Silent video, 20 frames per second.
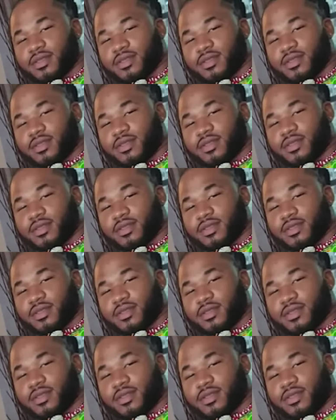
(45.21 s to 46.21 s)

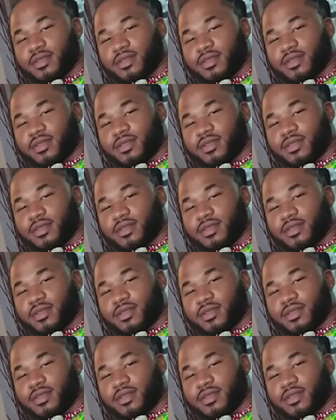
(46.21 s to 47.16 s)
(no one is talking)